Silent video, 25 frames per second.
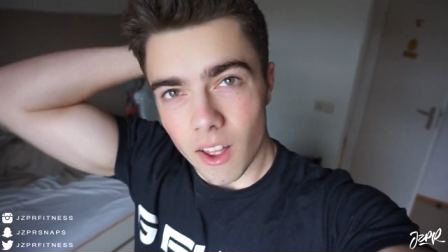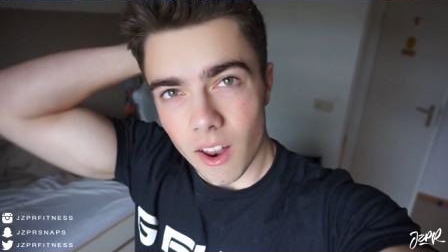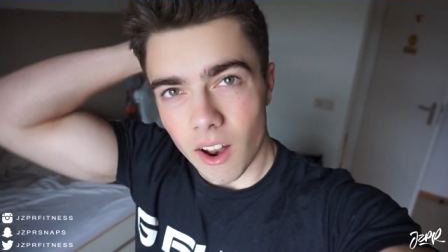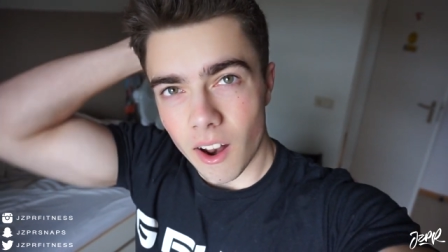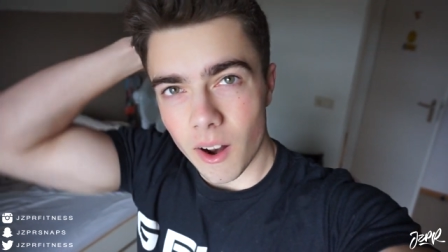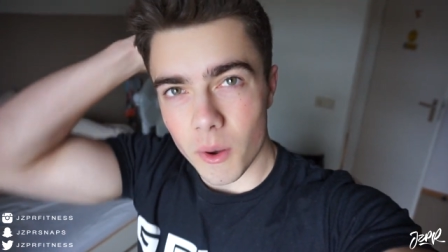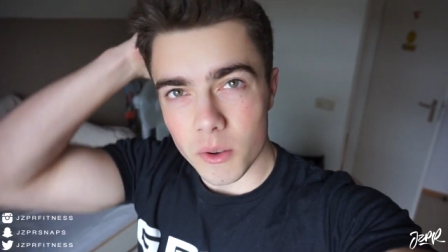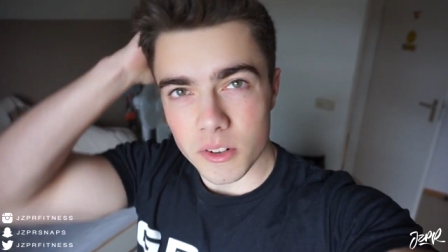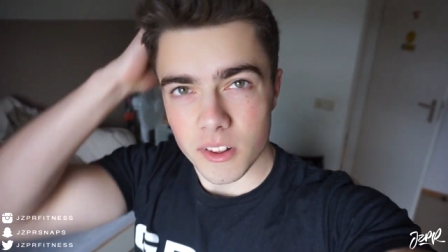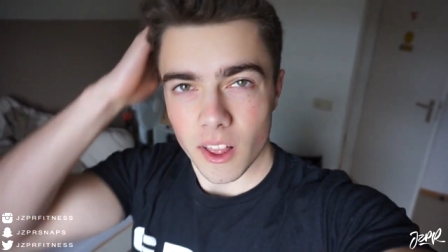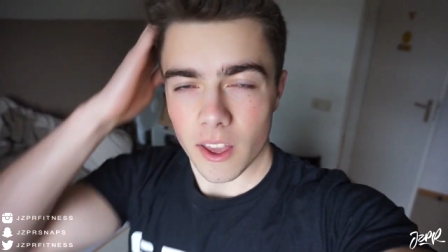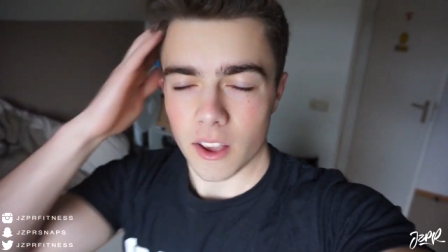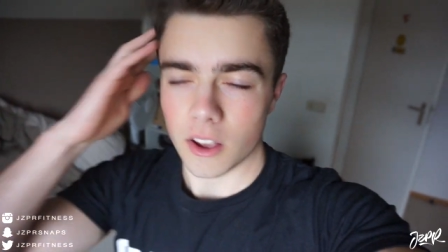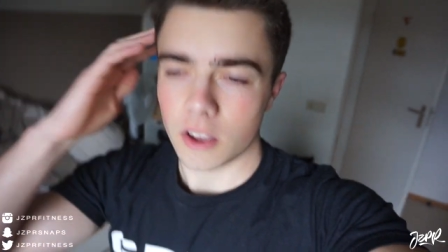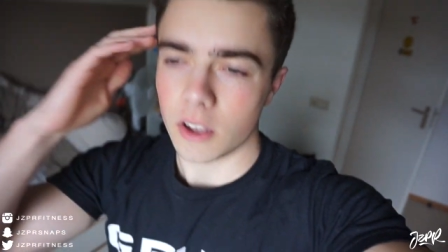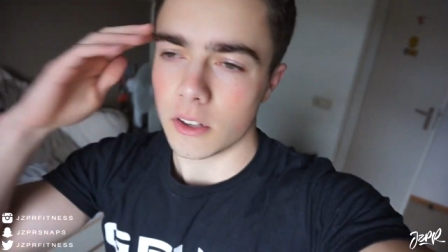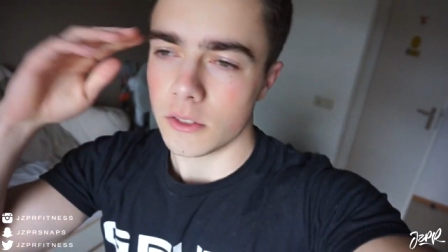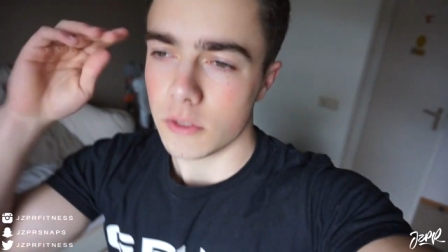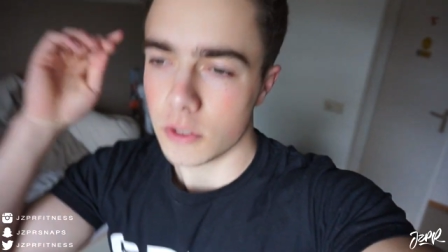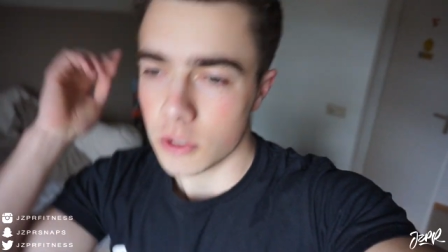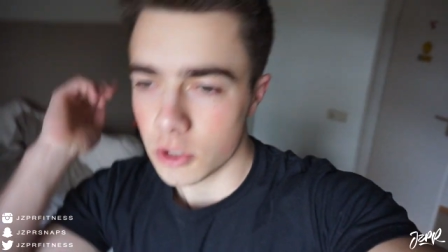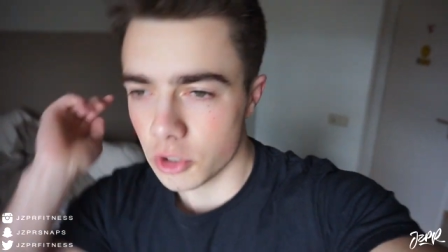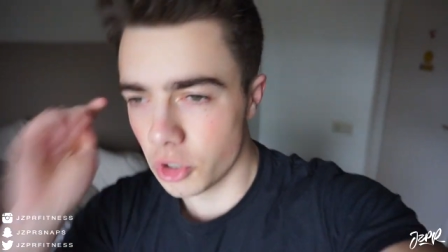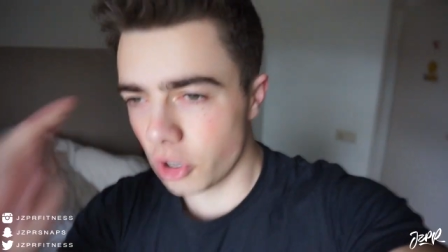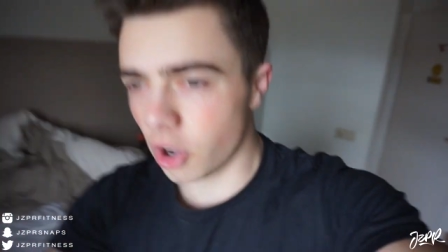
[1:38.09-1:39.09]
and I was like,
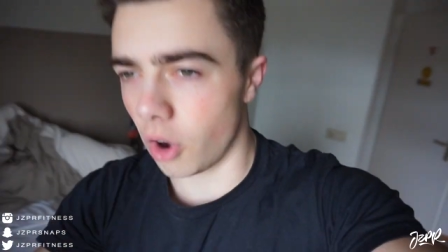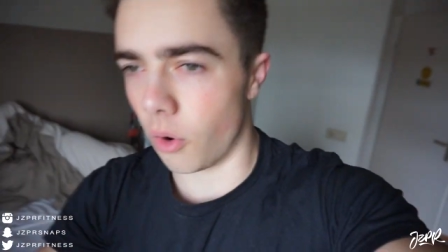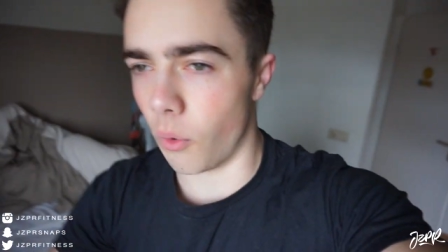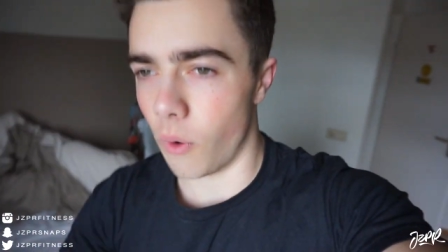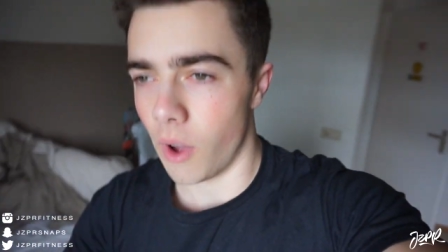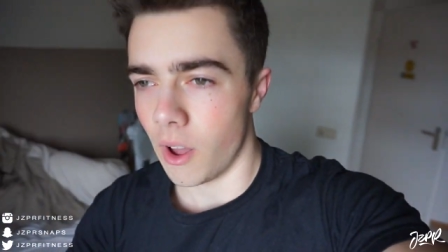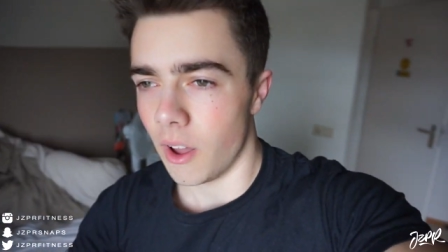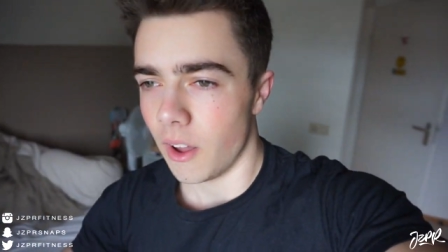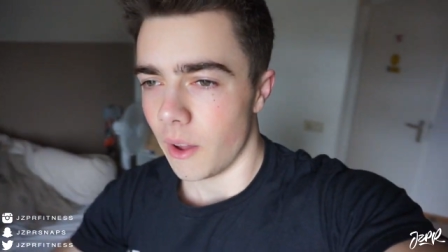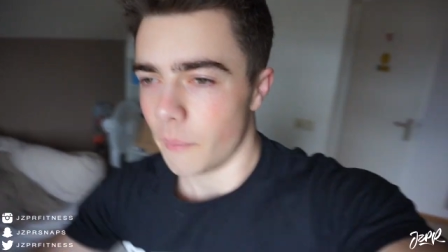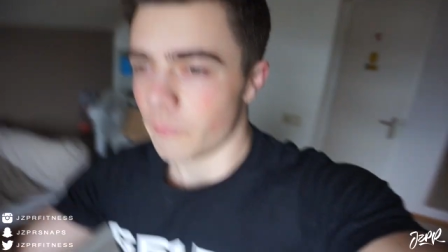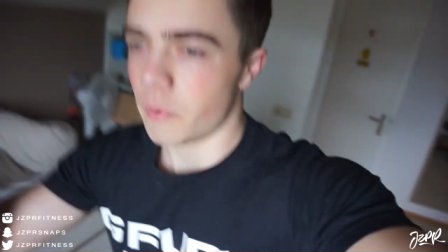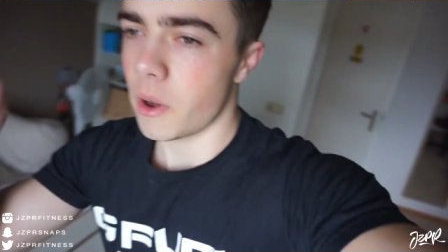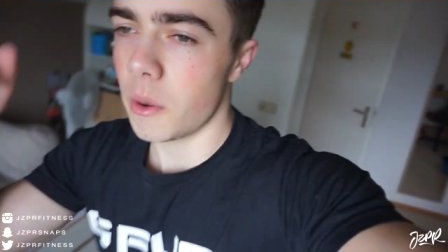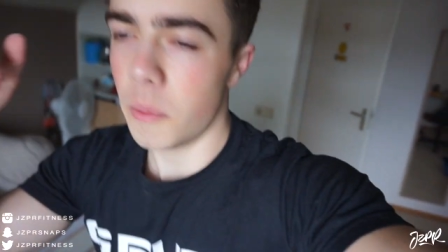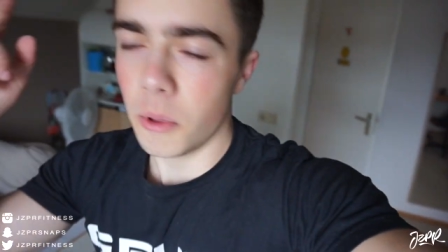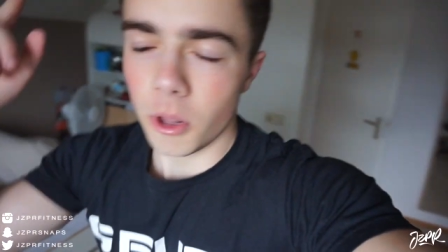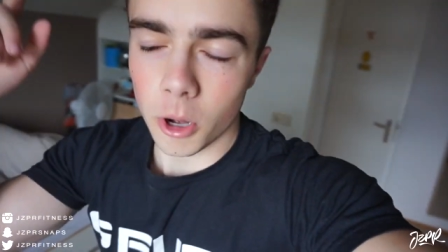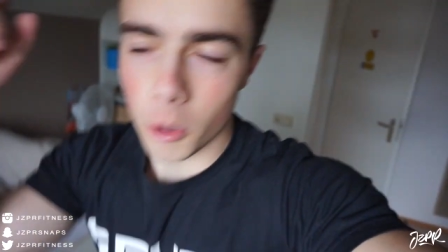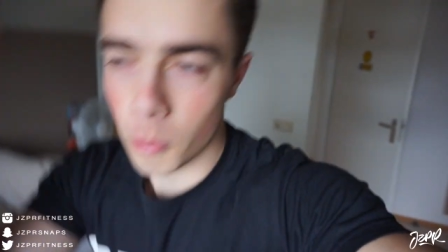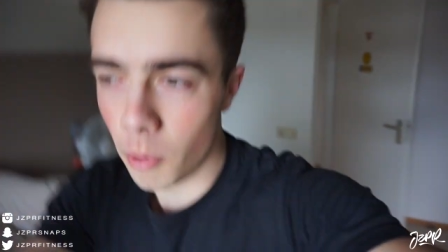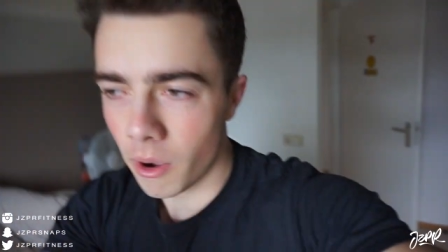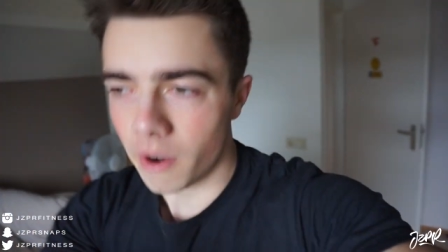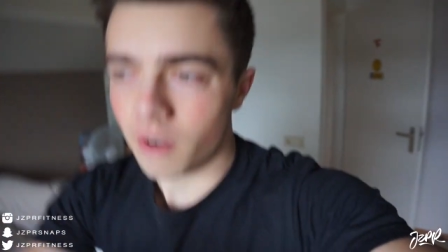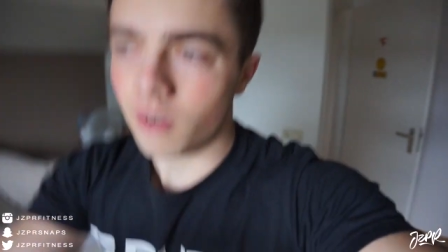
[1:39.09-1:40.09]
yo, I'm gonna be
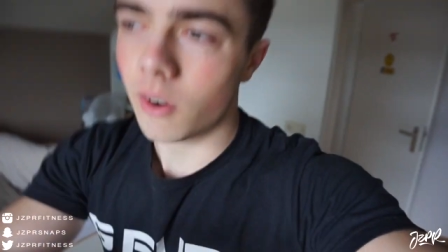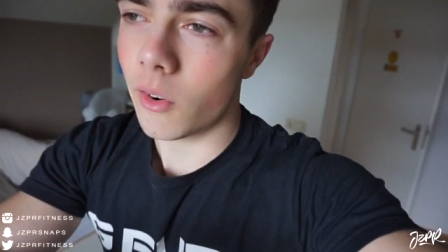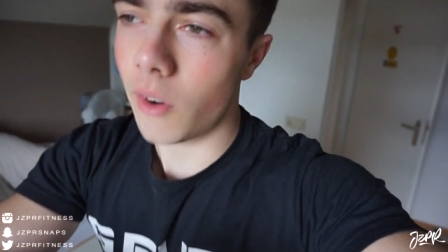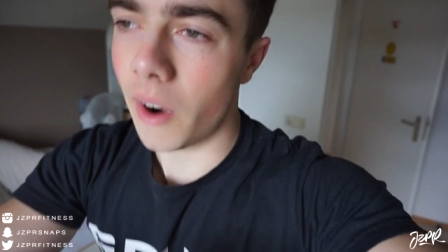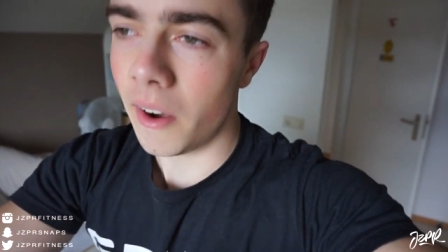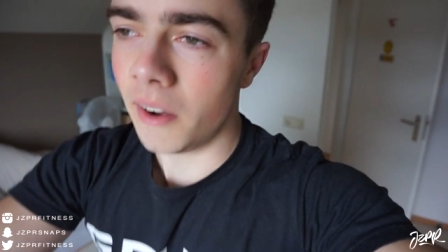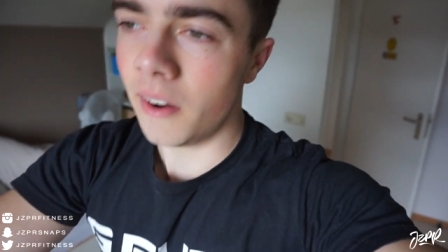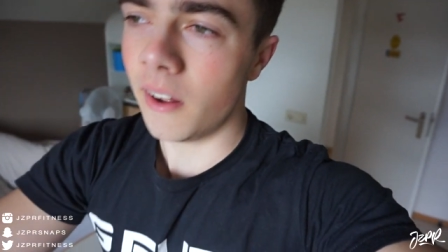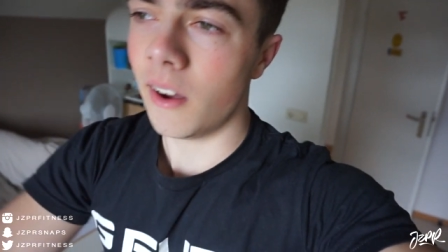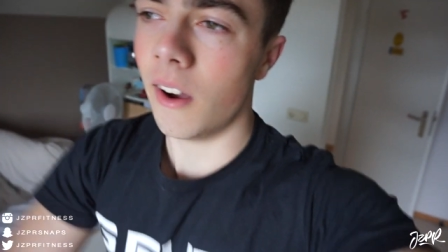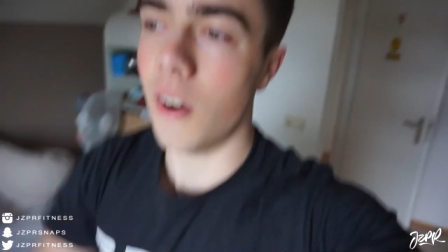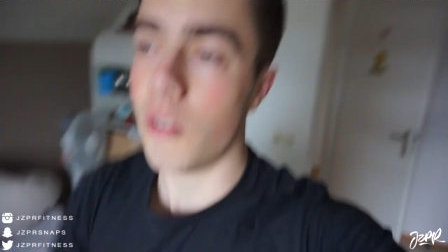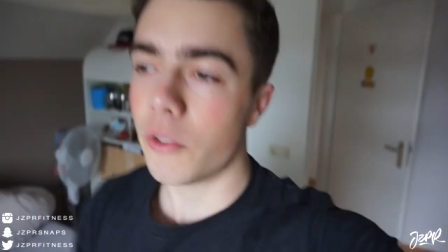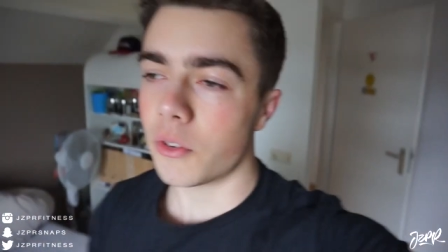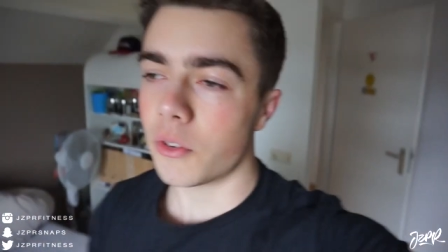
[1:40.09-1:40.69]
on Omegle right now